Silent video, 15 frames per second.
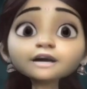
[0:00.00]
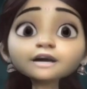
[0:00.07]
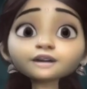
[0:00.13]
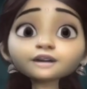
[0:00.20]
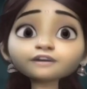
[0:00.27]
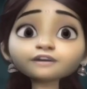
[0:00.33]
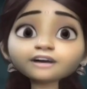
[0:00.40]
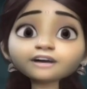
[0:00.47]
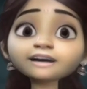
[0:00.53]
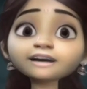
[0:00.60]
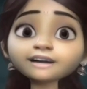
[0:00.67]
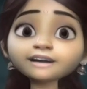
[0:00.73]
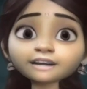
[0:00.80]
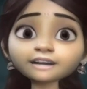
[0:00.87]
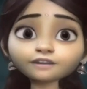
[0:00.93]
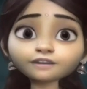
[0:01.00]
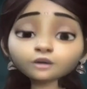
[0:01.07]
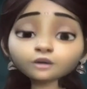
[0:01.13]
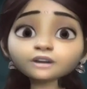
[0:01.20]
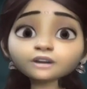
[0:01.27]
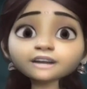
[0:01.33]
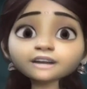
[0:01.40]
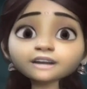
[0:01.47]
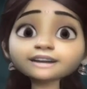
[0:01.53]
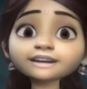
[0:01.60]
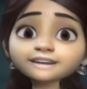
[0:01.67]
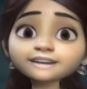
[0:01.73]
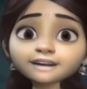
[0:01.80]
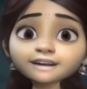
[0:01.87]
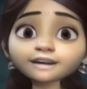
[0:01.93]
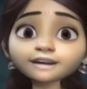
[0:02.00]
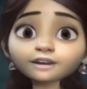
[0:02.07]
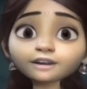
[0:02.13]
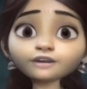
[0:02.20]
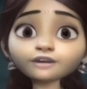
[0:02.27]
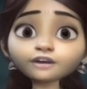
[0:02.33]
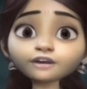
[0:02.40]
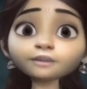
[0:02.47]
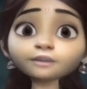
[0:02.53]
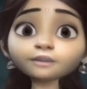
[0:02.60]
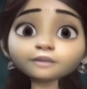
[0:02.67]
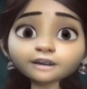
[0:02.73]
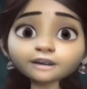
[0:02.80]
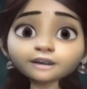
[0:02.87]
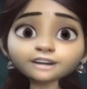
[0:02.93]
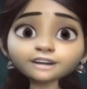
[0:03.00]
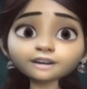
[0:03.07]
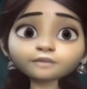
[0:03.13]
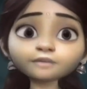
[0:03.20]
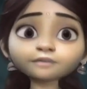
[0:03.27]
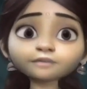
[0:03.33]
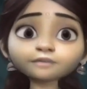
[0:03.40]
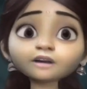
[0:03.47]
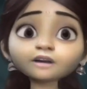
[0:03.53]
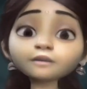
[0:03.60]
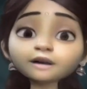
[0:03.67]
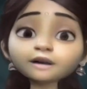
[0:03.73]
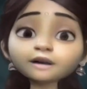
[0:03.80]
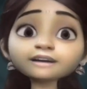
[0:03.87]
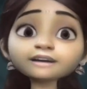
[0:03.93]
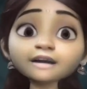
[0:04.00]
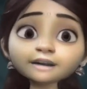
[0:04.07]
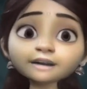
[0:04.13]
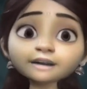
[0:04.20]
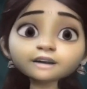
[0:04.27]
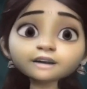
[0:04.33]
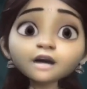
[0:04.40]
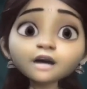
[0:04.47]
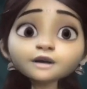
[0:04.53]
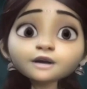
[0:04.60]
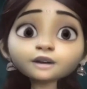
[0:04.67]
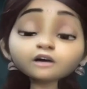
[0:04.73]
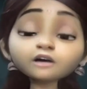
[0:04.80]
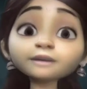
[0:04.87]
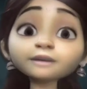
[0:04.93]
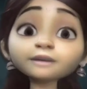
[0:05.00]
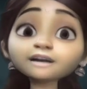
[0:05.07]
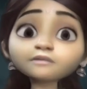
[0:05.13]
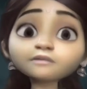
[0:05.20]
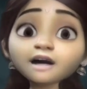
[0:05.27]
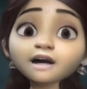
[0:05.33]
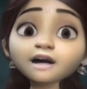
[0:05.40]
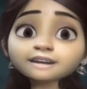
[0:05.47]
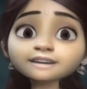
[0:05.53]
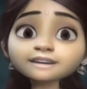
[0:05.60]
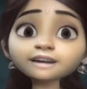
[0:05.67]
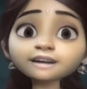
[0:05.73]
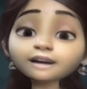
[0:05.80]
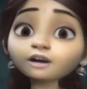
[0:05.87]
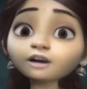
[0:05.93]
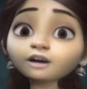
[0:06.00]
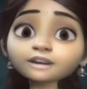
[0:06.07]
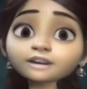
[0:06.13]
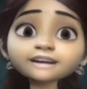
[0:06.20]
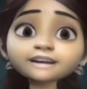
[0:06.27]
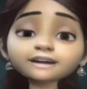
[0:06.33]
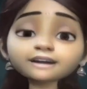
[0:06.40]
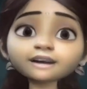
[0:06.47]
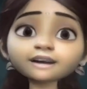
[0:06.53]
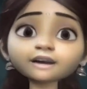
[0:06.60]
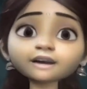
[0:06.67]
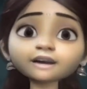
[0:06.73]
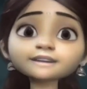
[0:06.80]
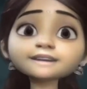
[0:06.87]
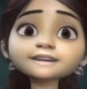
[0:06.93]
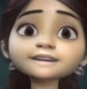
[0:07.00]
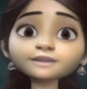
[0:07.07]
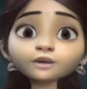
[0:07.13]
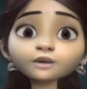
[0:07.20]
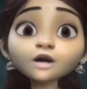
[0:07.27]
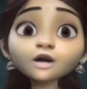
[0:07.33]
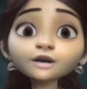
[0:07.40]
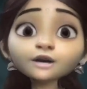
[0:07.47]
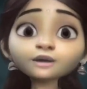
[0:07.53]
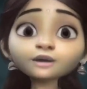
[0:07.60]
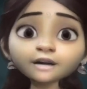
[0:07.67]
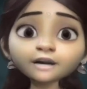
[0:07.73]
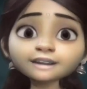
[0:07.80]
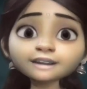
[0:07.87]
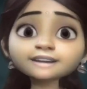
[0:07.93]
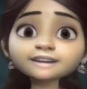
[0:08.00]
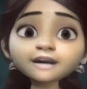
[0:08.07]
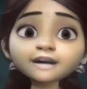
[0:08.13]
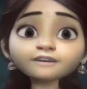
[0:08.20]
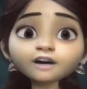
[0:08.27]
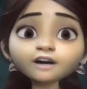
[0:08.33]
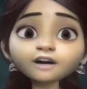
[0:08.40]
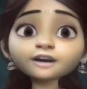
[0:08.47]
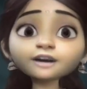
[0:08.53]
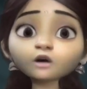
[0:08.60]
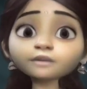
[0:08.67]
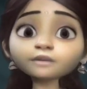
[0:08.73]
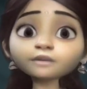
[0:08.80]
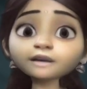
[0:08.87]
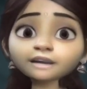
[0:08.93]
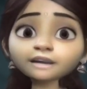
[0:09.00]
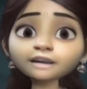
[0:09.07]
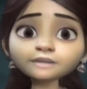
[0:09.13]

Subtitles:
You feel like confused at the starting of your preparation. but later you will become master in logical thinking. So to understand where you are making